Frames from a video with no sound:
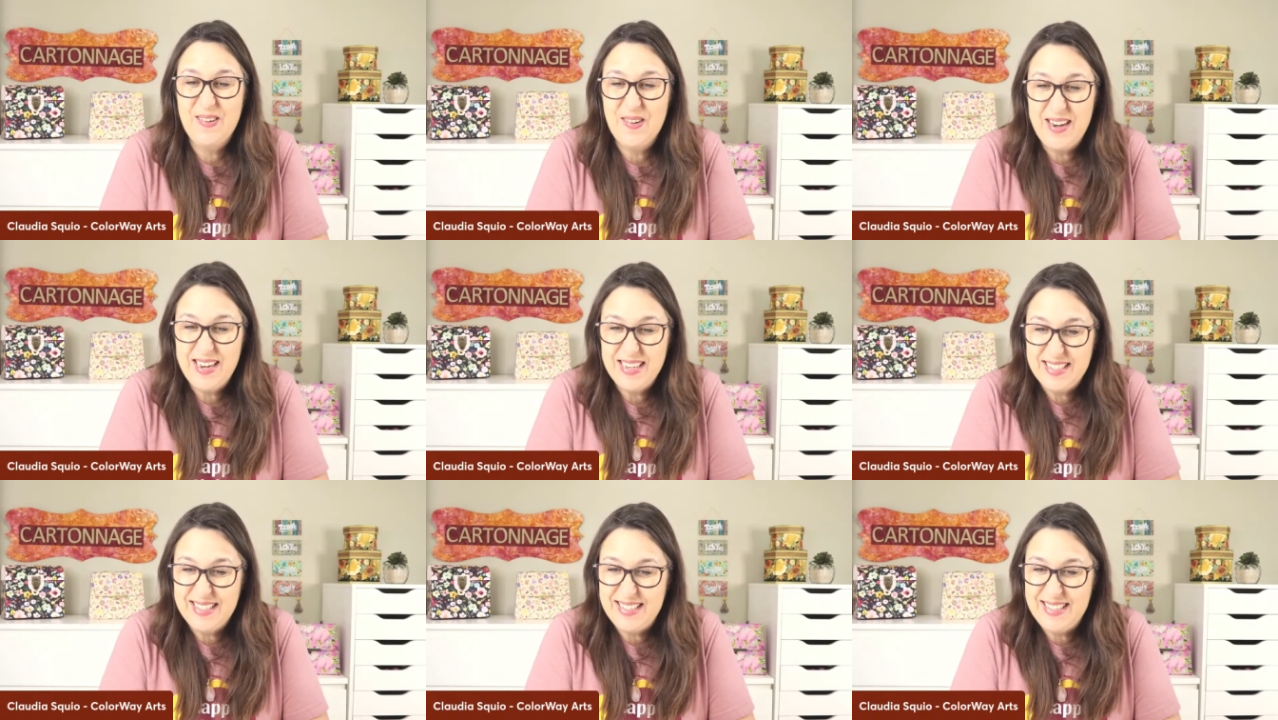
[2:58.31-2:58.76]

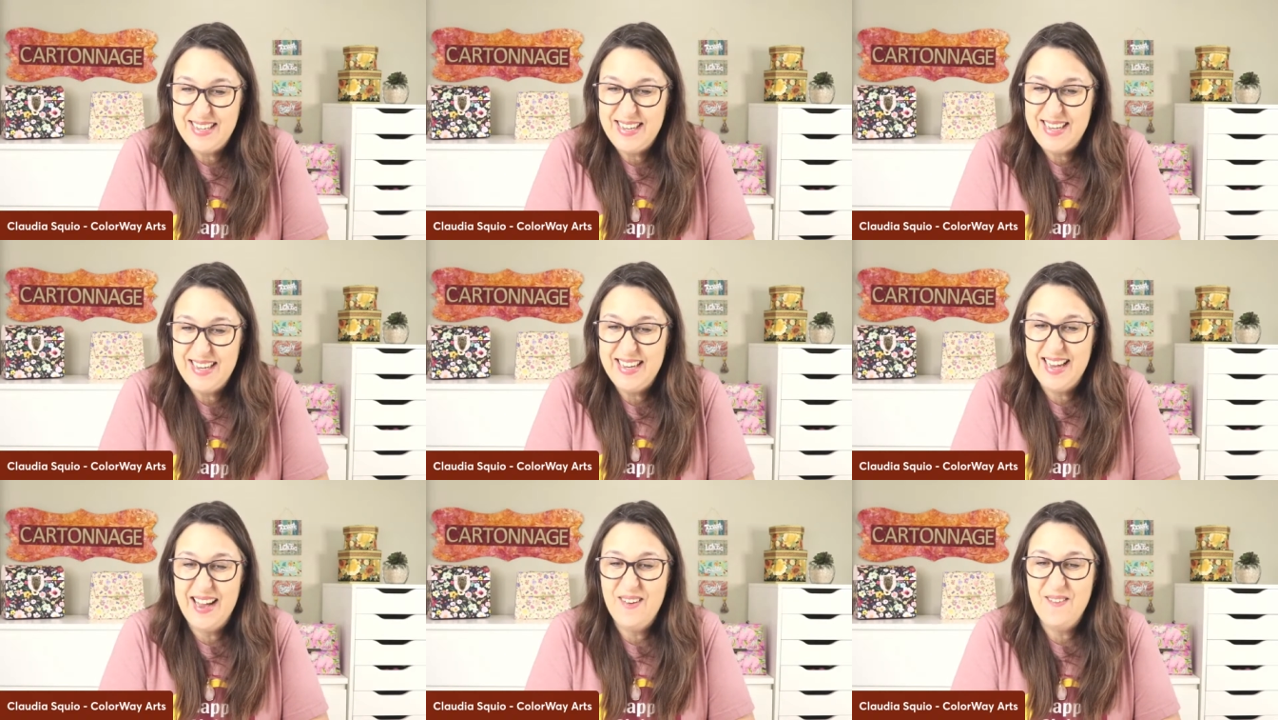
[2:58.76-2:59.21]

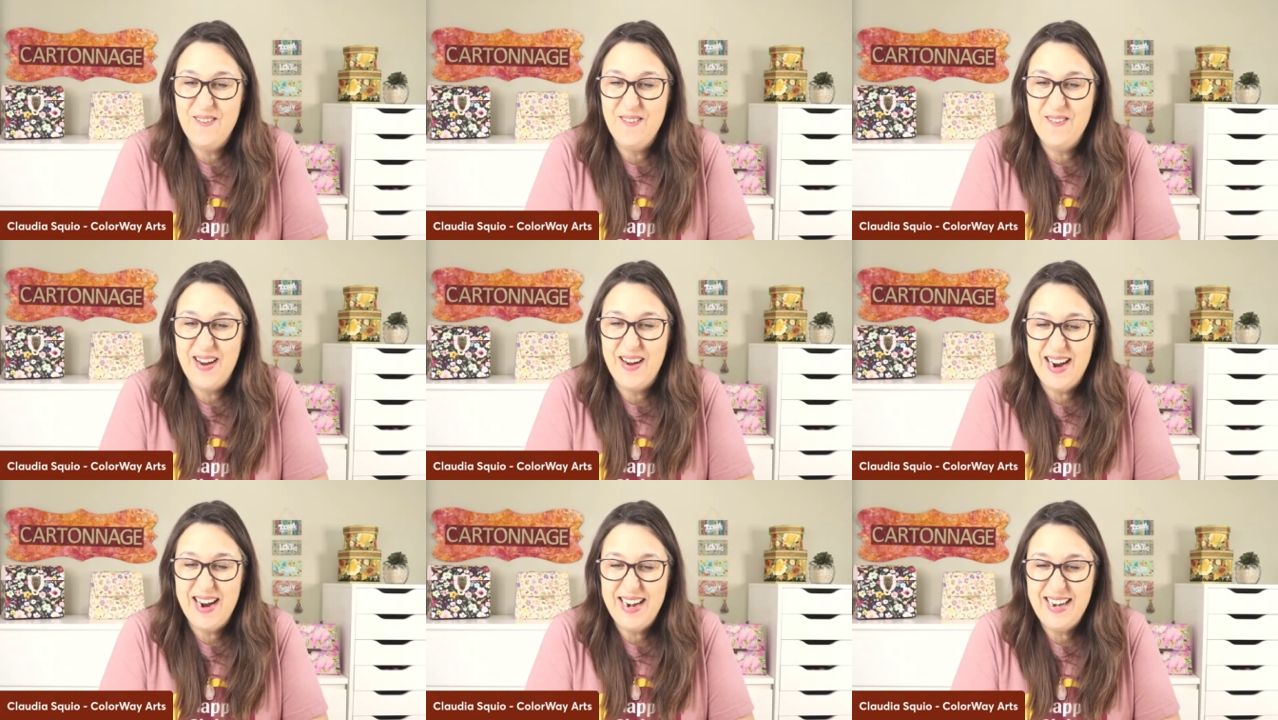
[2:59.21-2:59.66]
Christy,
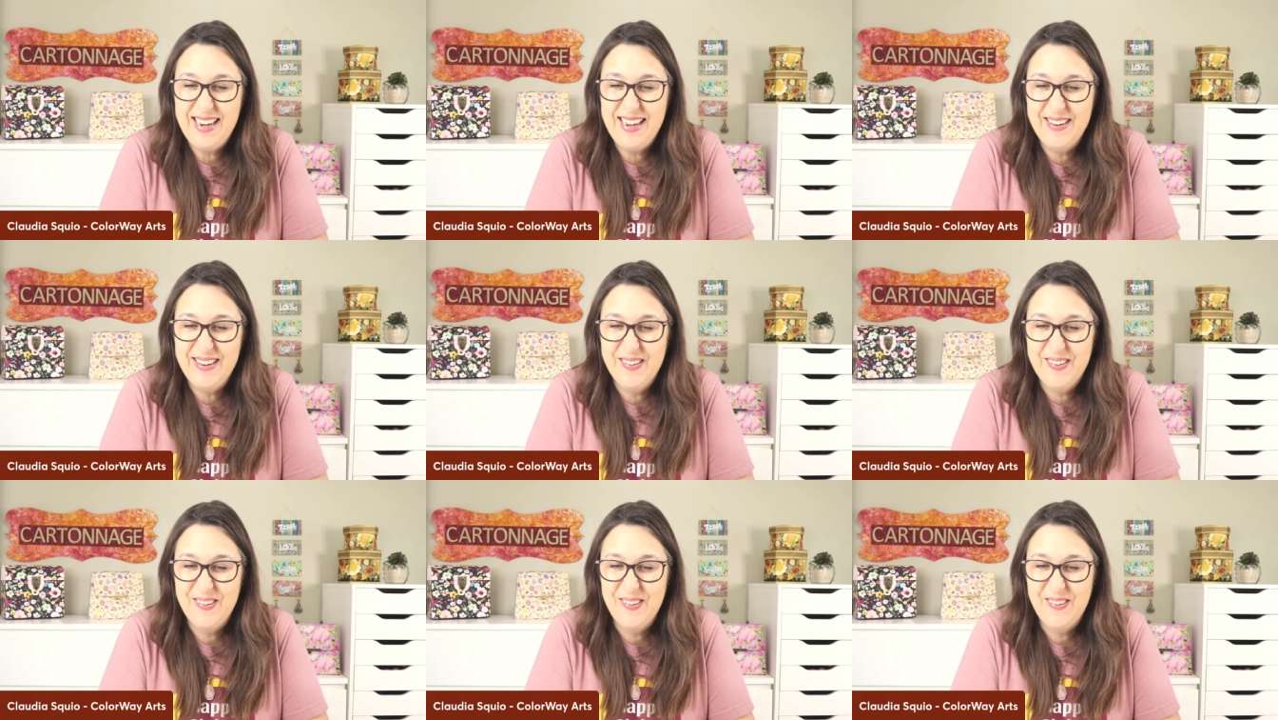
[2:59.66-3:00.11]
how are
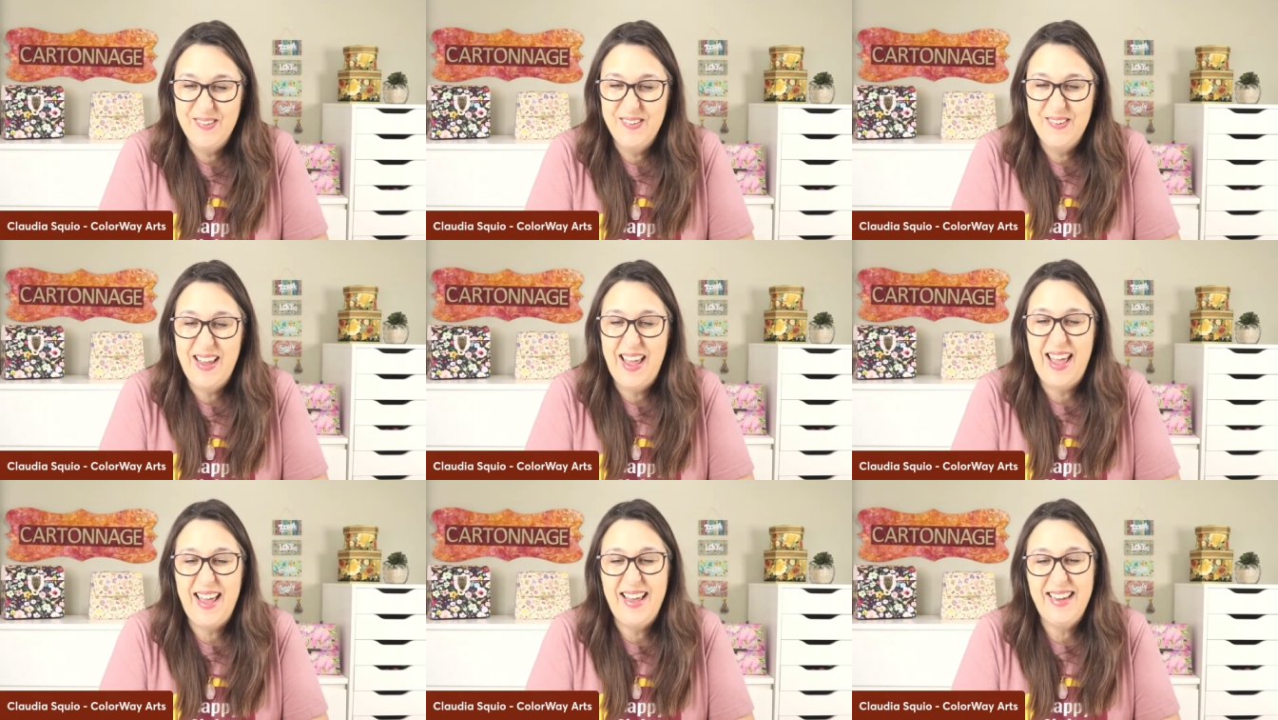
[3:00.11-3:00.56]

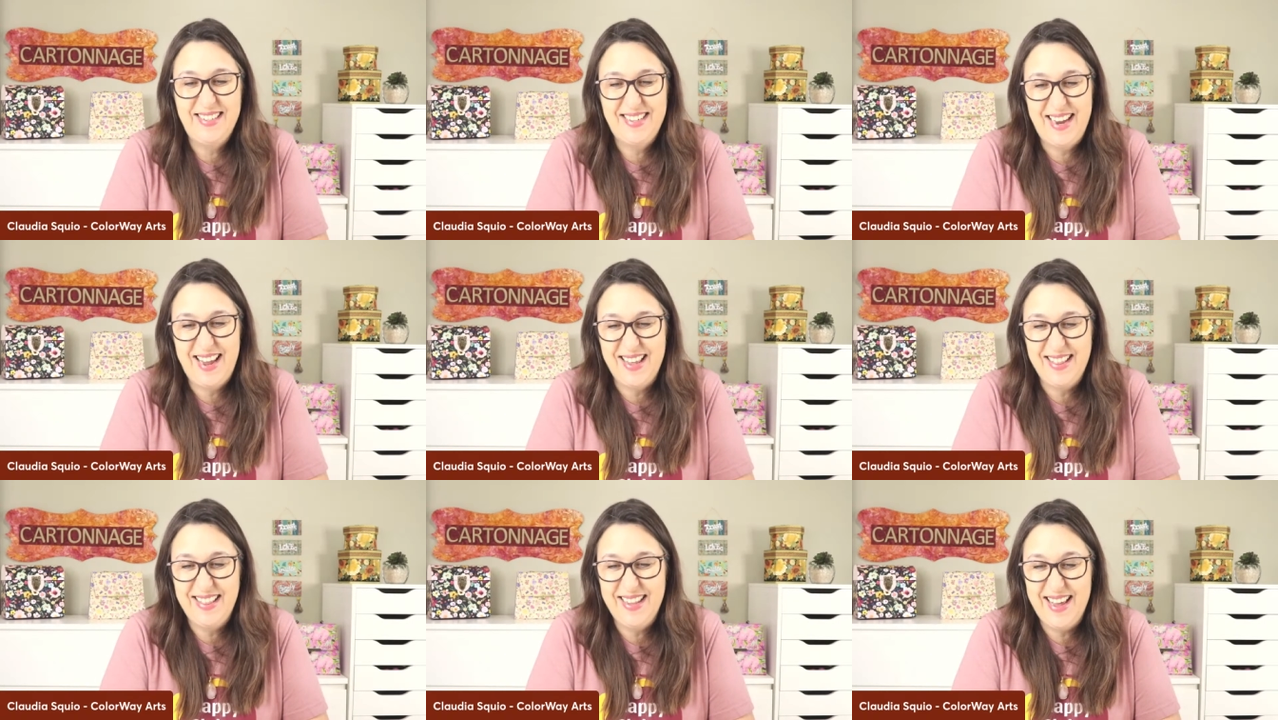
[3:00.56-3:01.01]
you? Hey,
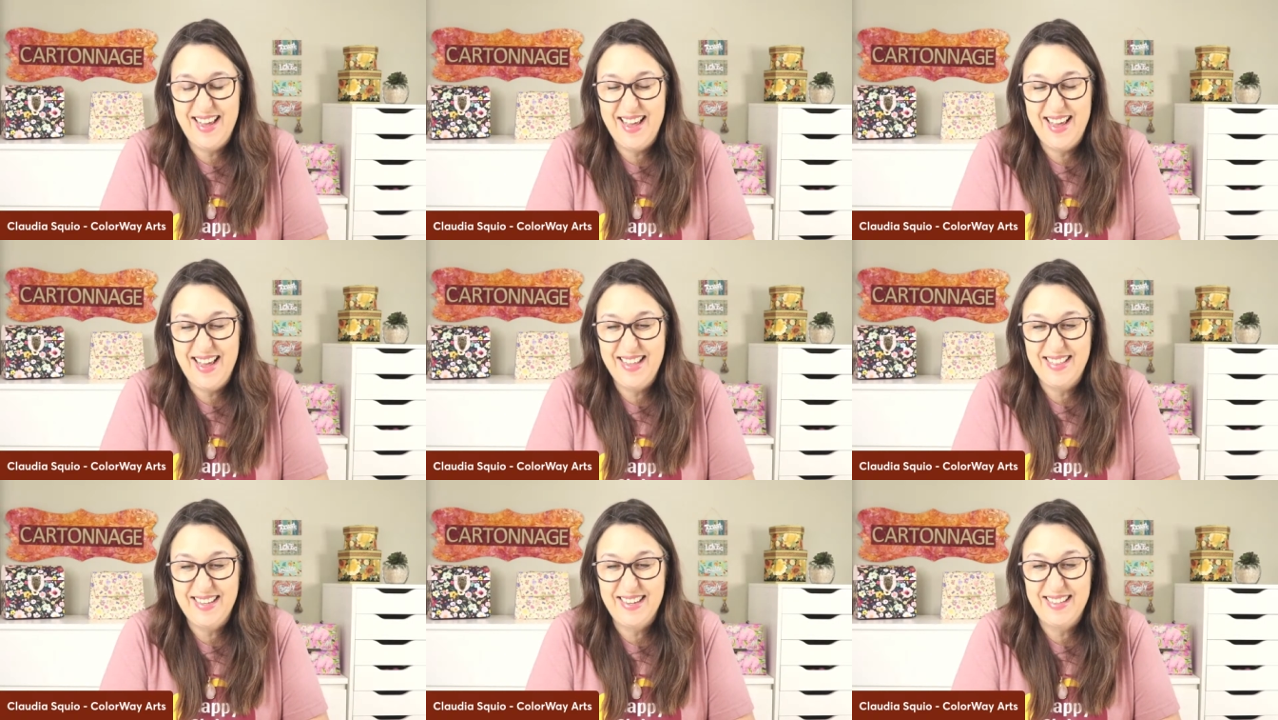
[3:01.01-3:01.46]

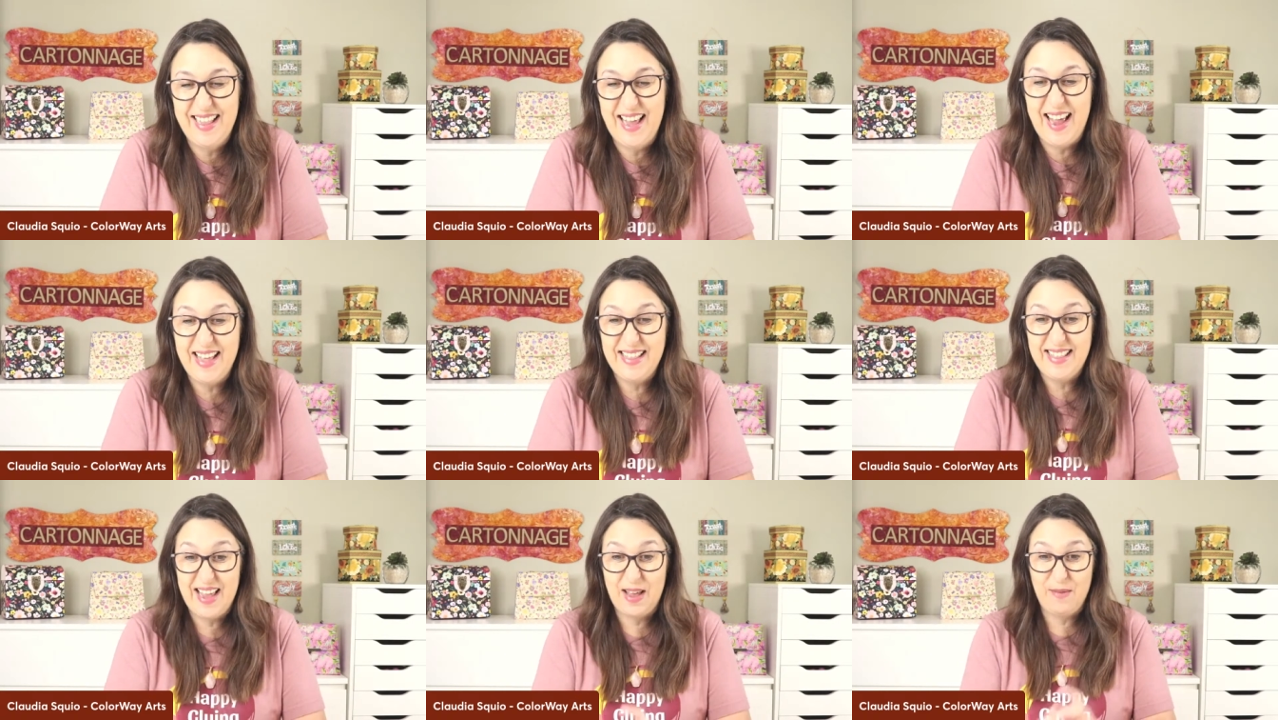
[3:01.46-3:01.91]
Janet. Glad